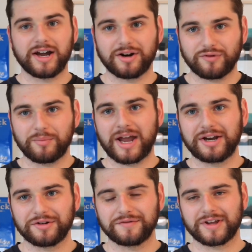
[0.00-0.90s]

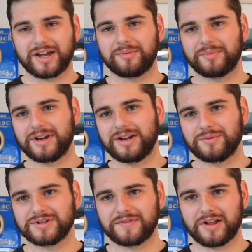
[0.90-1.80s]
remainder of the company
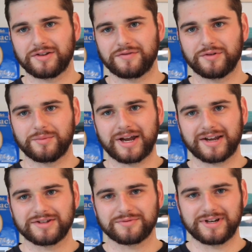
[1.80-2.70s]
was valued for back
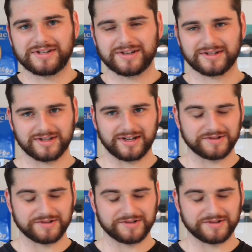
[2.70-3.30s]
in 2016.